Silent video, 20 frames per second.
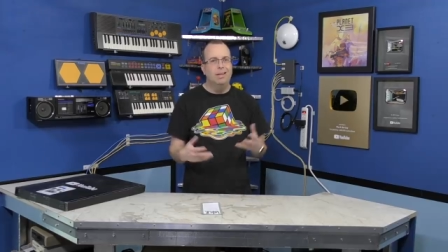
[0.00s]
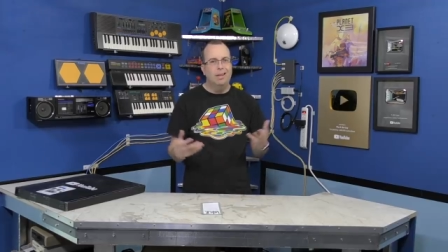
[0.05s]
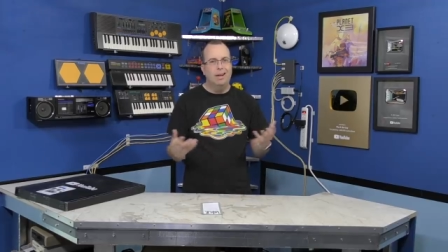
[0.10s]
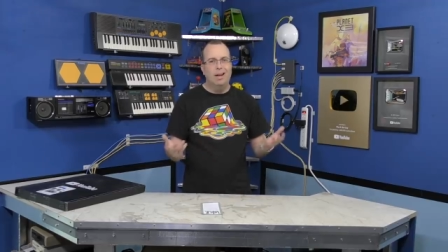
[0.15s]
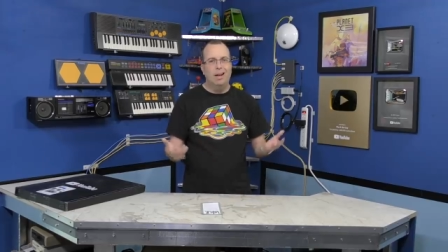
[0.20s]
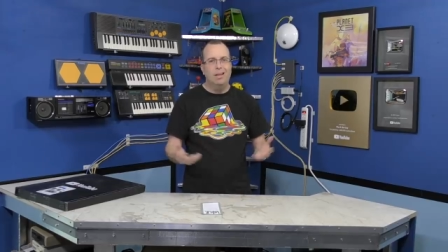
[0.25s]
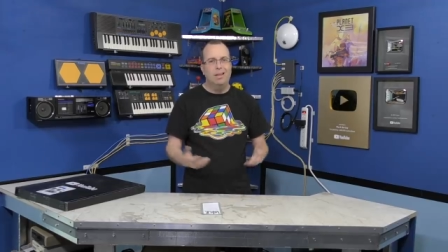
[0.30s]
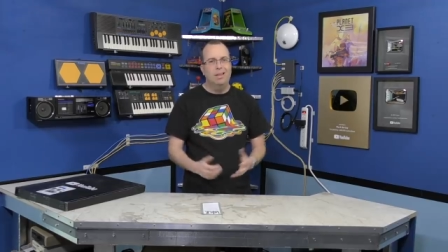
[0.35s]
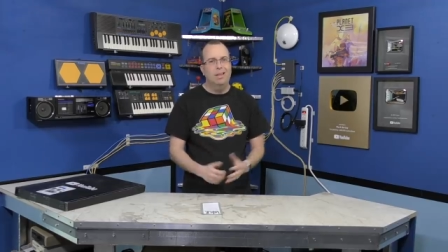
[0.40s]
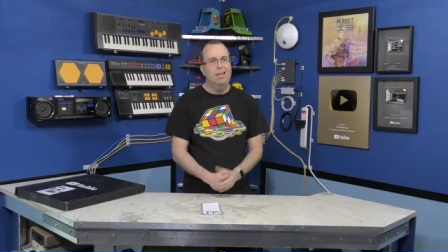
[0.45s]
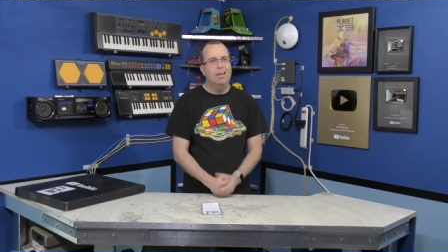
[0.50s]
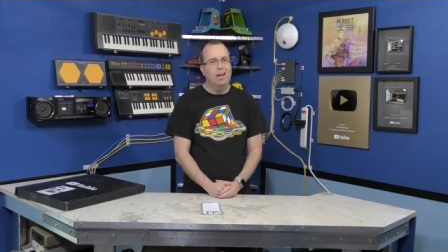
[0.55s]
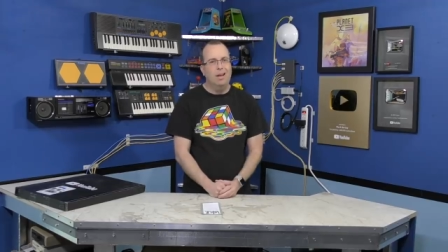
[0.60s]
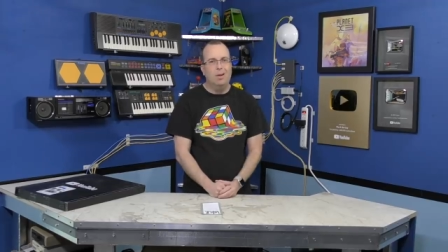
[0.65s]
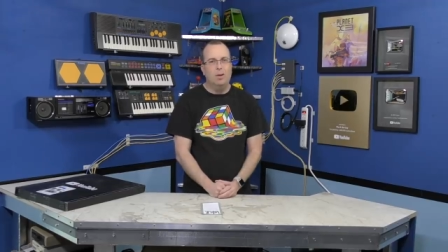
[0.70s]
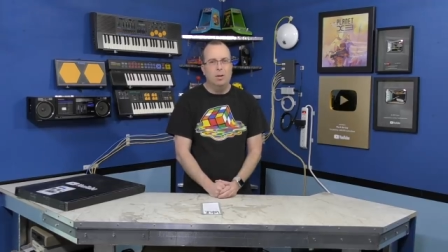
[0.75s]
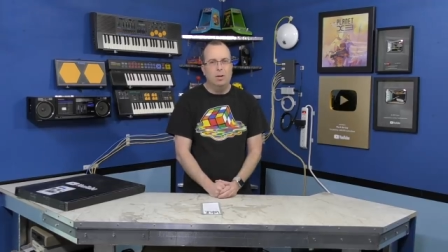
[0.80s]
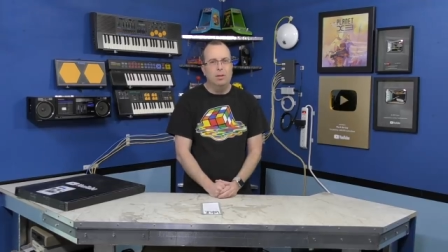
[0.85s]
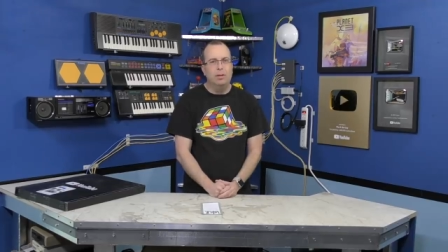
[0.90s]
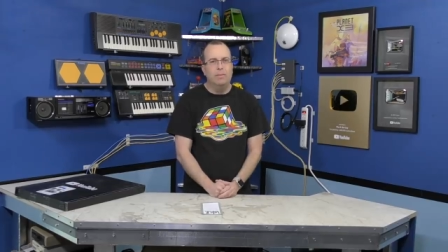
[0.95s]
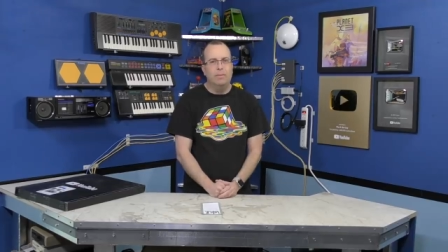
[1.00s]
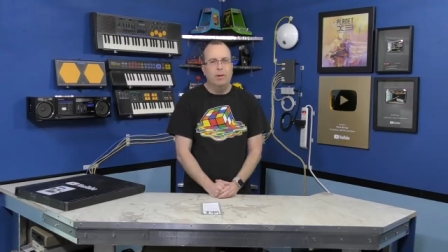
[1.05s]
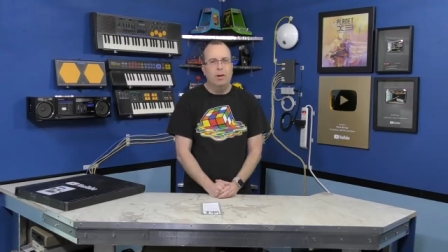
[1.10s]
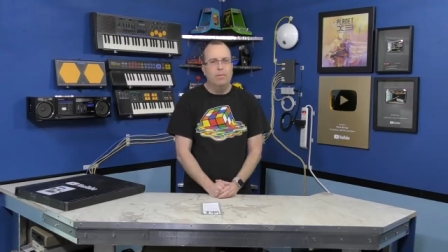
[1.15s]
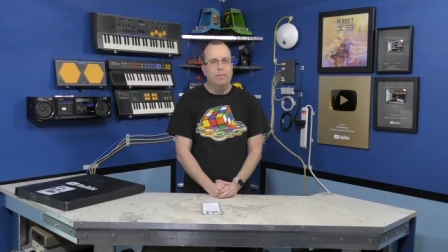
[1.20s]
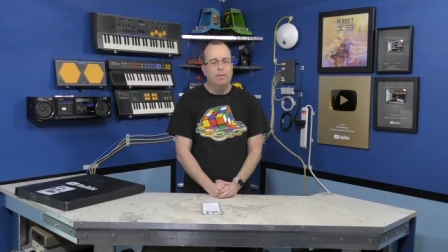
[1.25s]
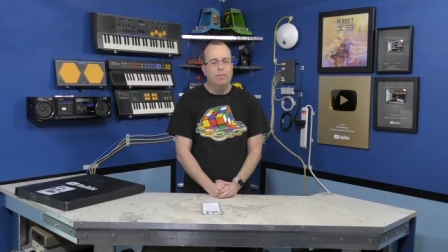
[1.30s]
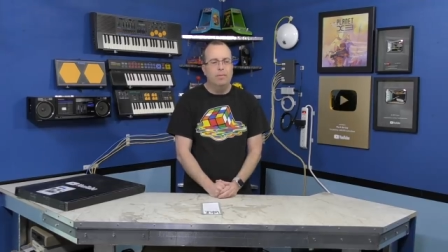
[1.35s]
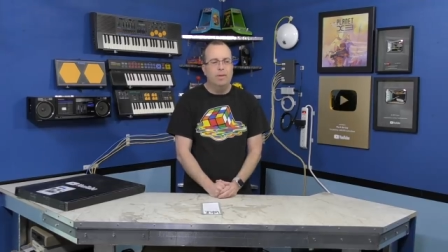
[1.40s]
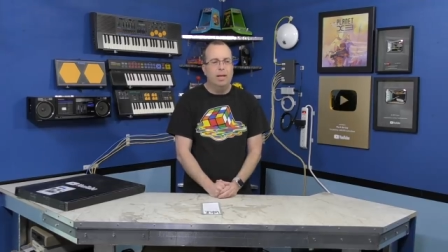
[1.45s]
I think I could live
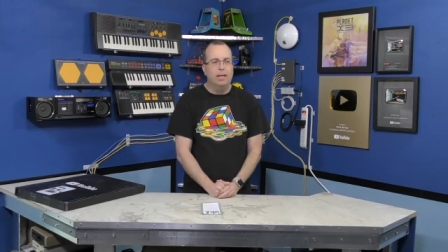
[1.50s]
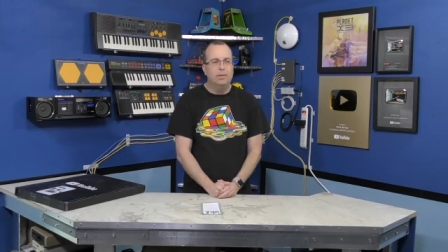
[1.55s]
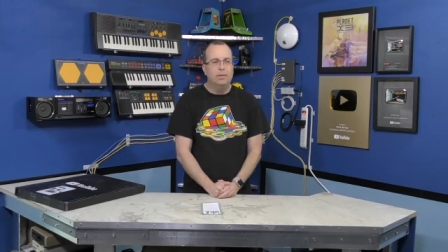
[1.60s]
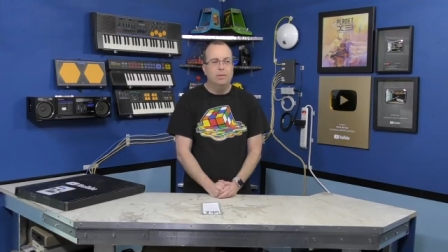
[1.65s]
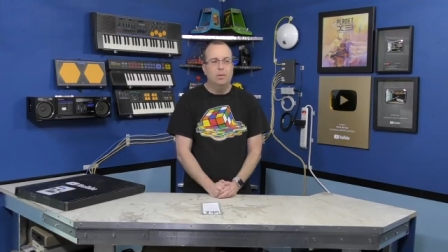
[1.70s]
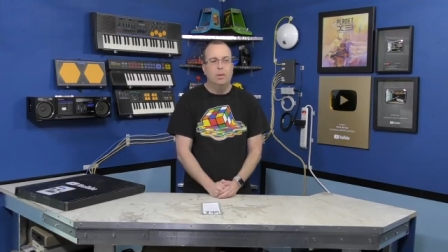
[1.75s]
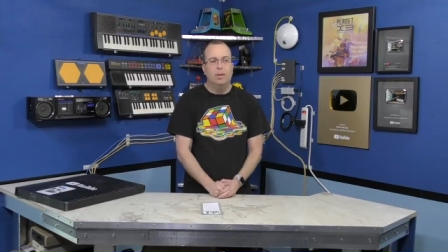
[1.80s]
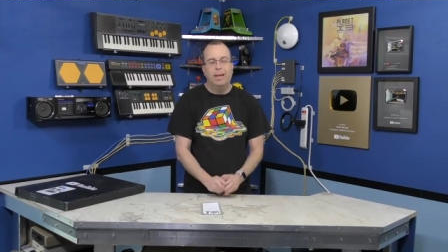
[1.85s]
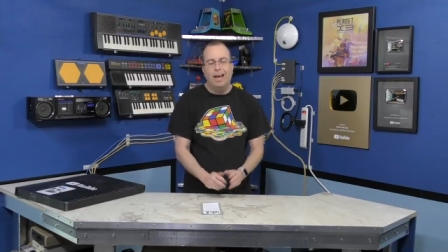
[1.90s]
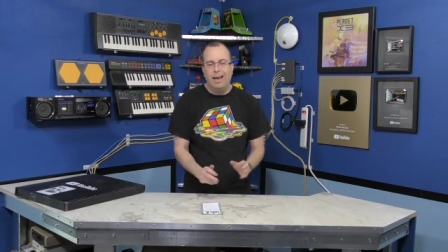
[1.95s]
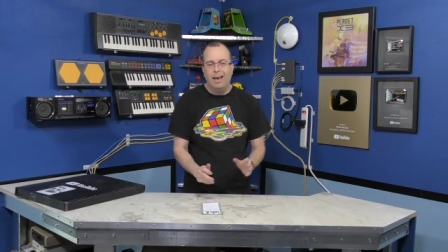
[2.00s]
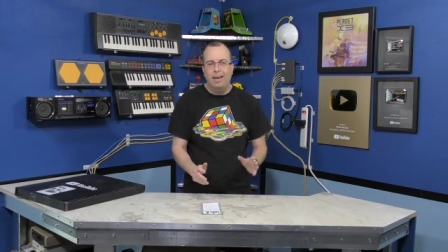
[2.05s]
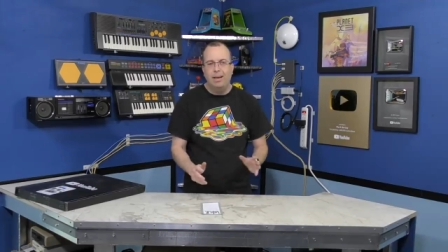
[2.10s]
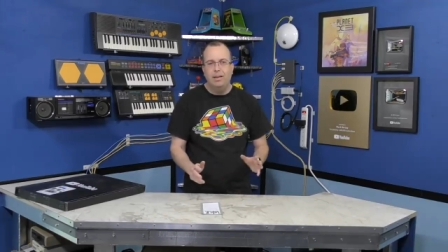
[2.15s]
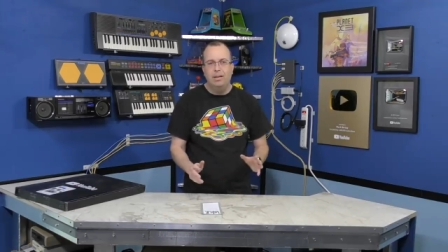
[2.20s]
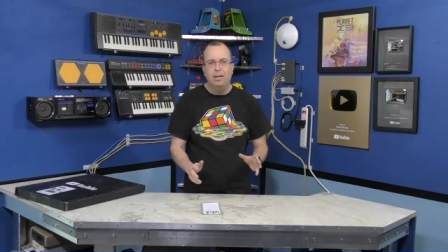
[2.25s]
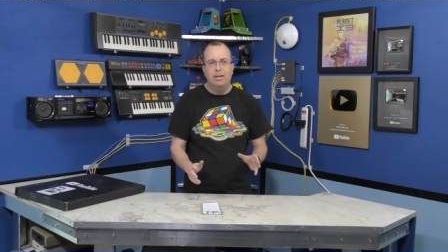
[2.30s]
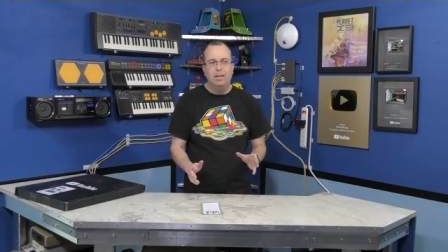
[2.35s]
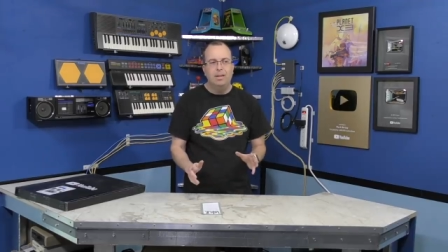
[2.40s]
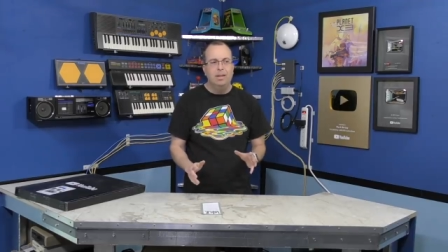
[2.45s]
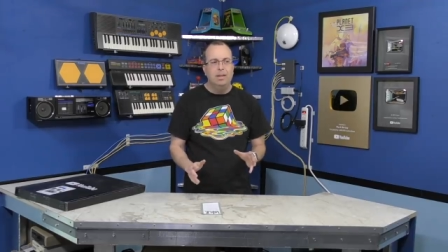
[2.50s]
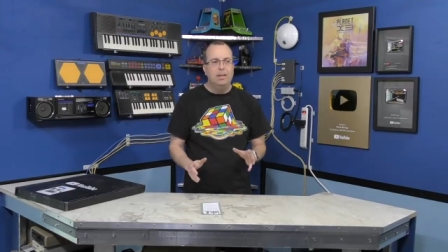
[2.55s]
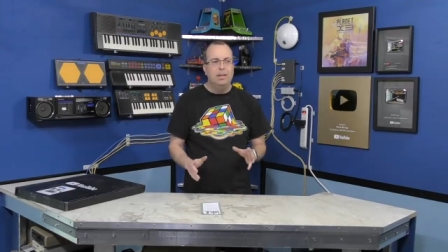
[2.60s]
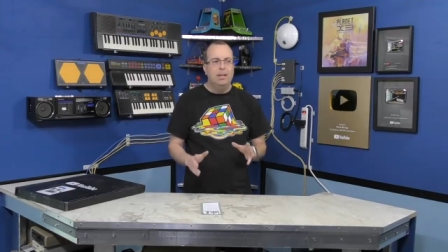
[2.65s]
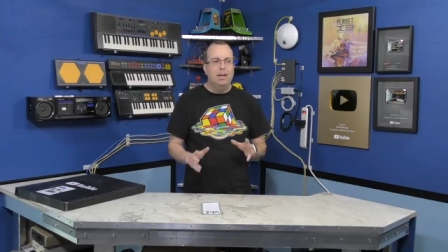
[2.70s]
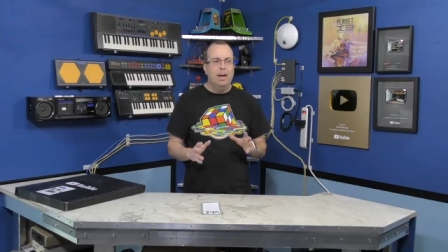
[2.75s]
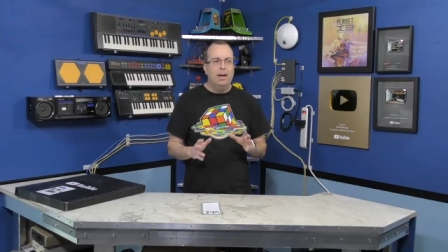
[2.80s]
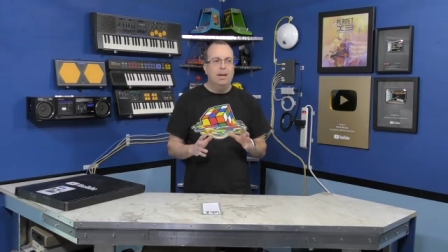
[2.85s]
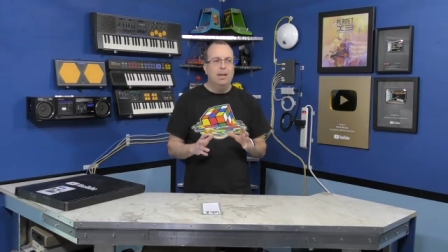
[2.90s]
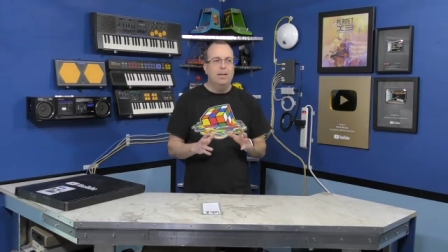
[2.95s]
off of that. So again,
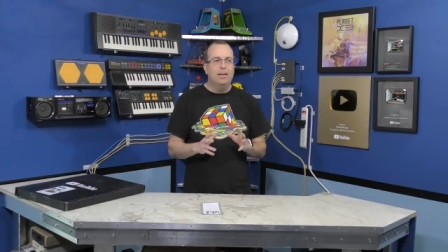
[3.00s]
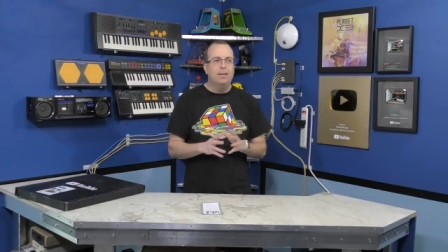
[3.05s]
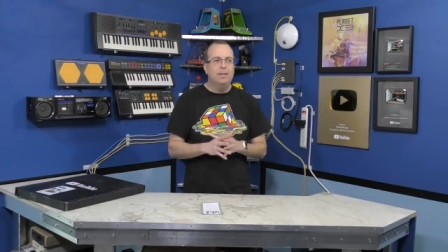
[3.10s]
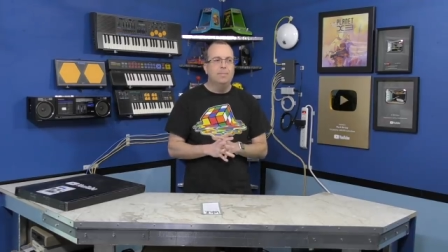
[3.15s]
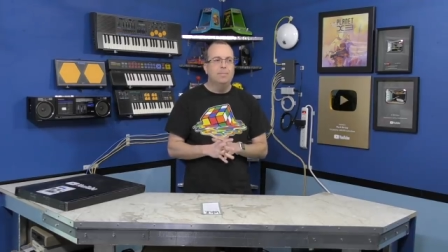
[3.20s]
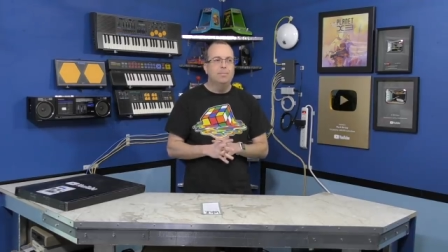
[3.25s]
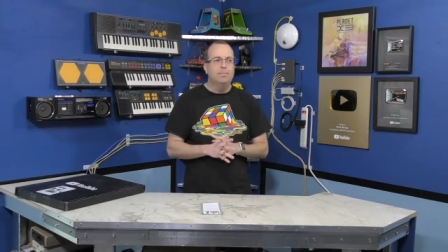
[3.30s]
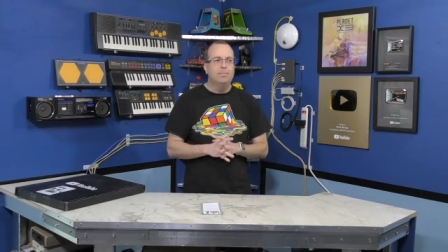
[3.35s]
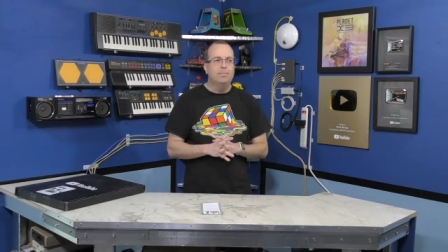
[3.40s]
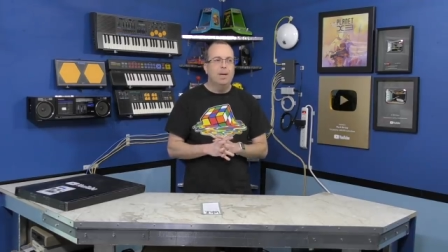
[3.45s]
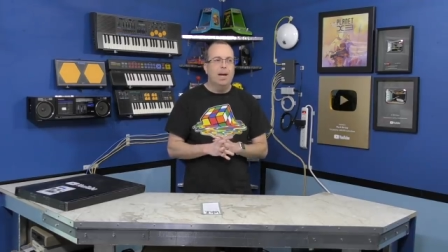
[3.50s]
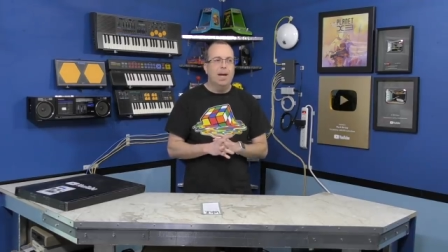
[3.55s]
um,